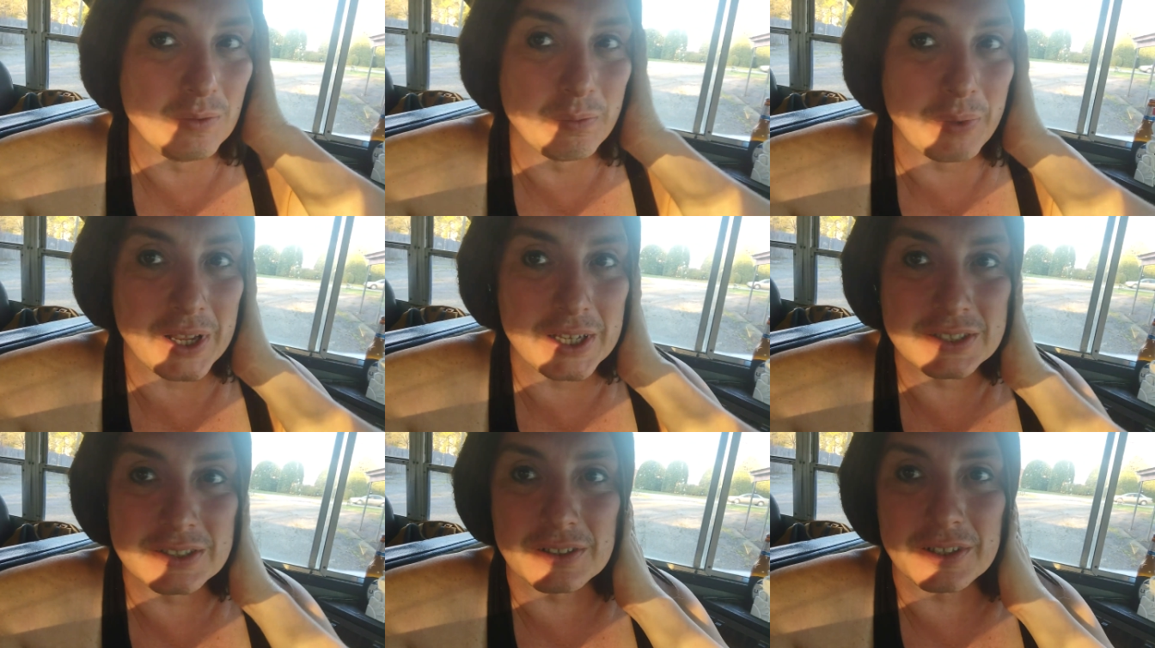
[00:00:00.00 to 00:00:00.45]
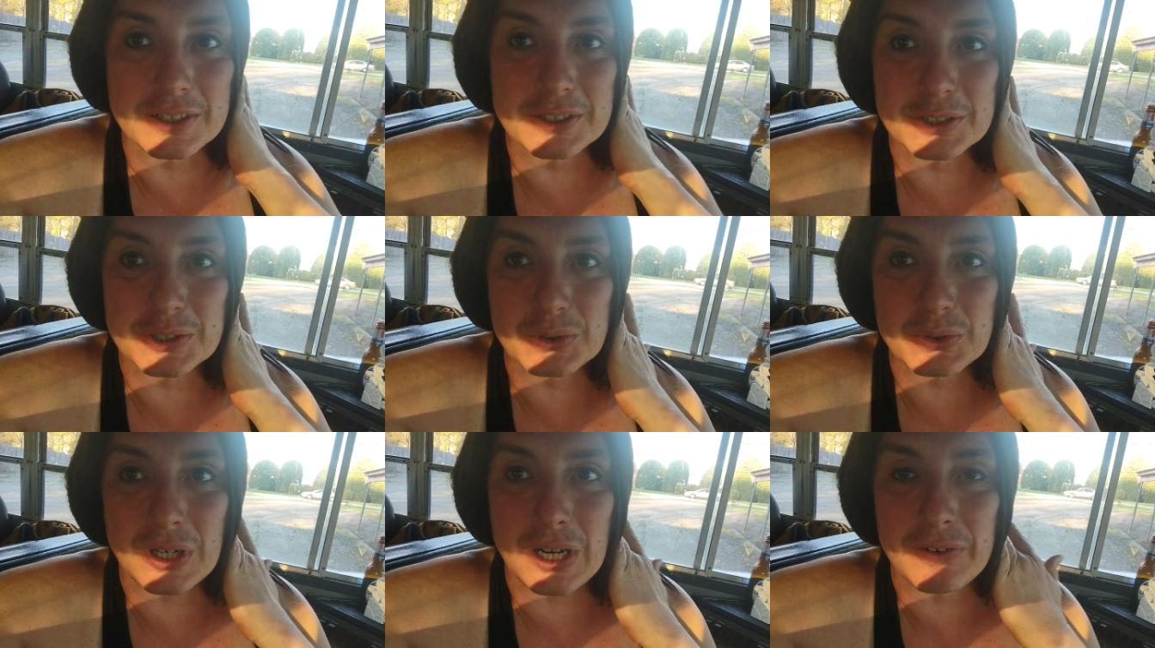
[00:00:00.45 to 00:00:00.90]
basically
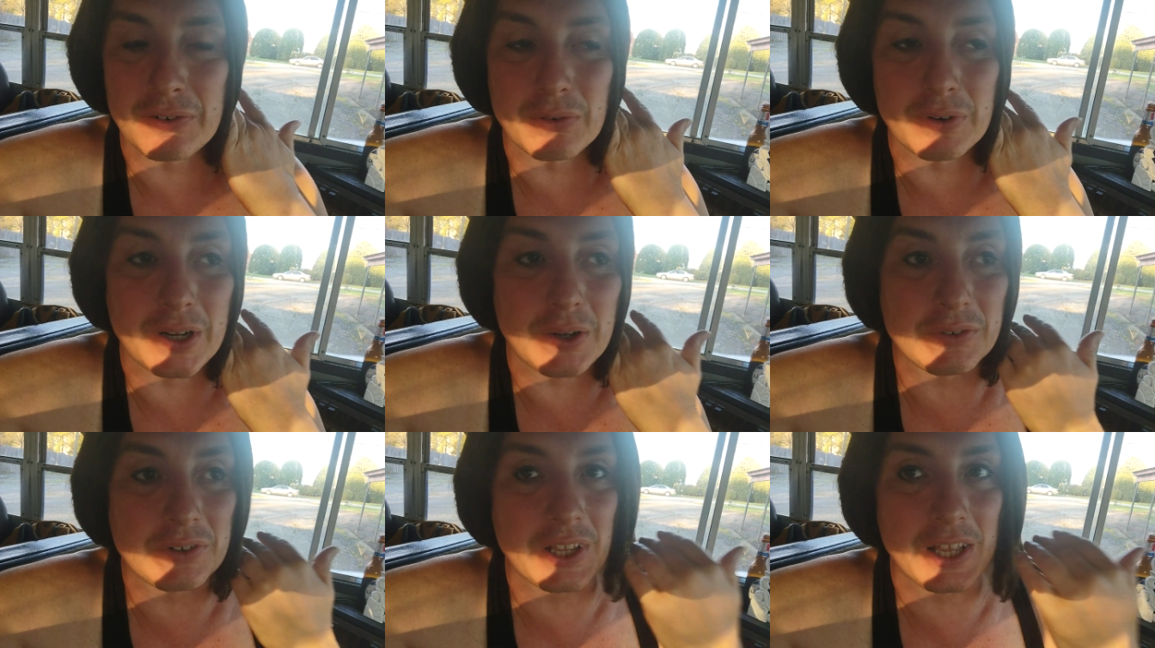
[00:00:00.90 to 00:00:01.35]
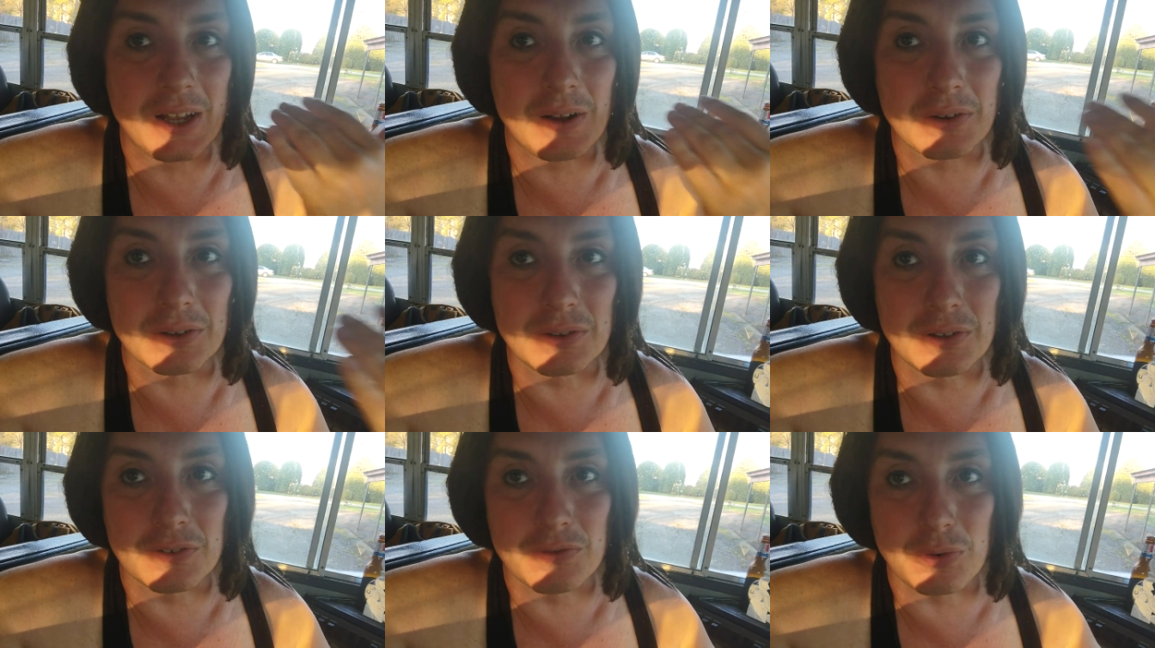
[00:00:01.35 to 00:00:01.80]
just drive around
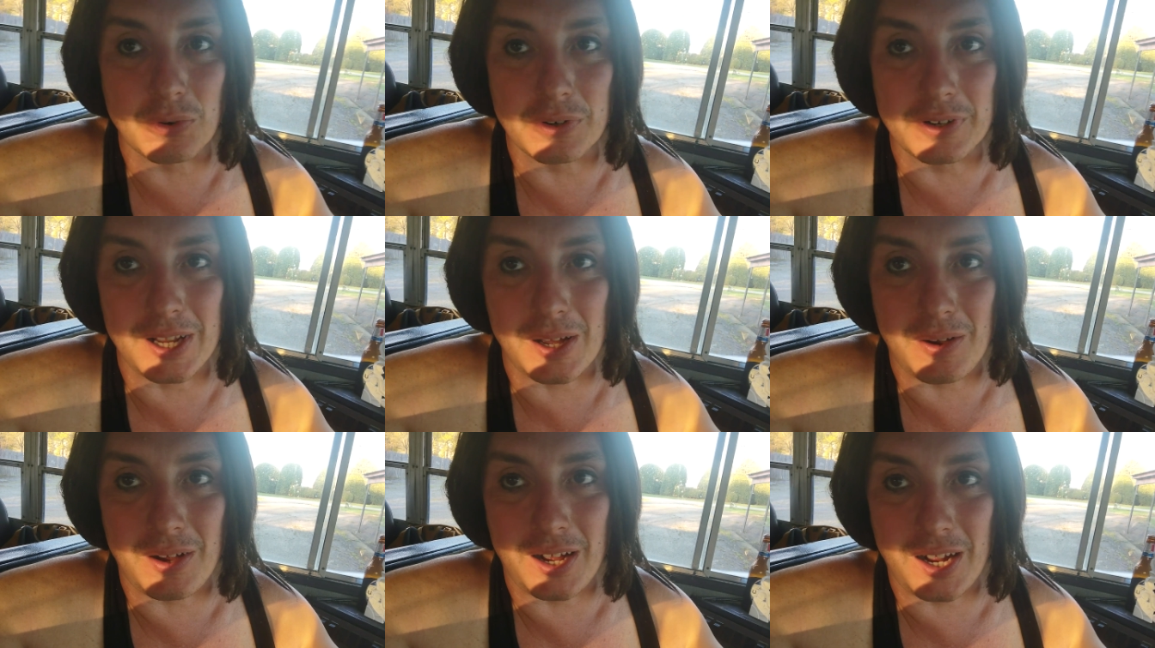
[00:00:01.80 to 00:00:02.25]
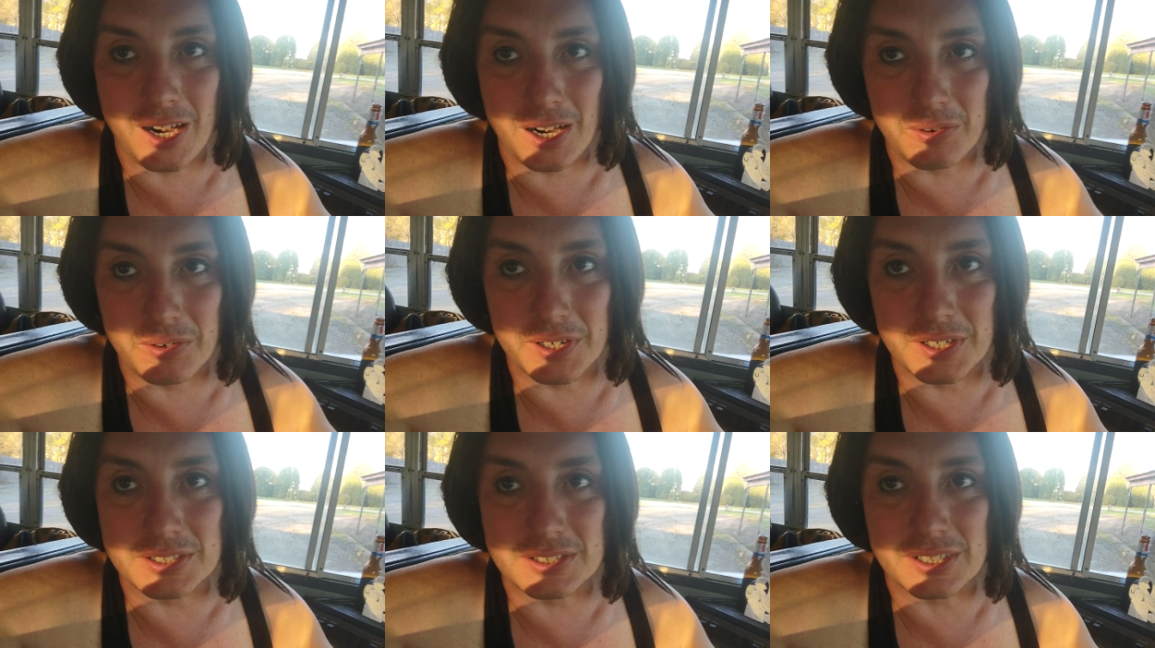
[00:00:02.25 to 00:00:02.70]
town and look for now
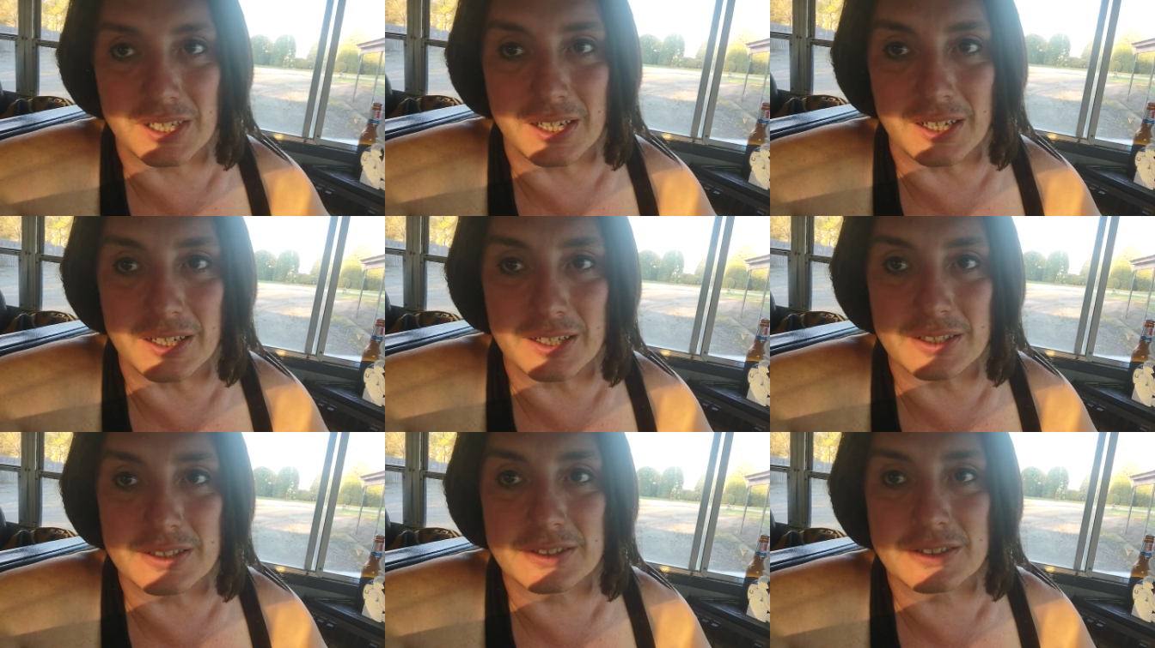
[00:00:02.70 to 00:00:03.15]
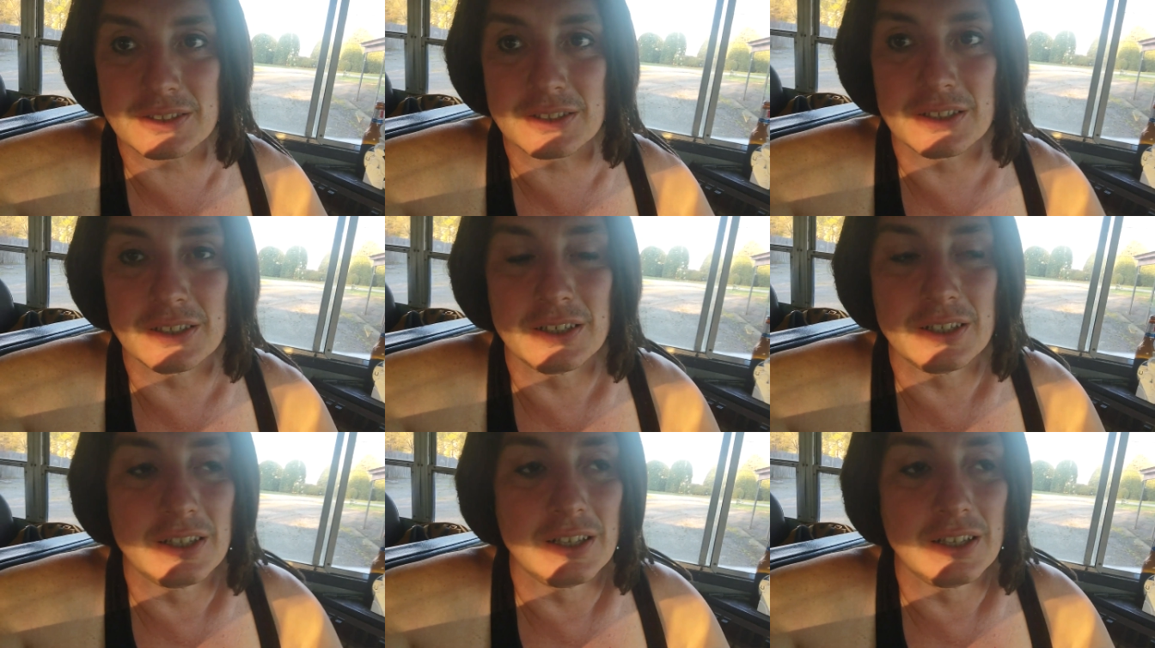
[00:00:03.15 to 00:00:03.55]
hiring signs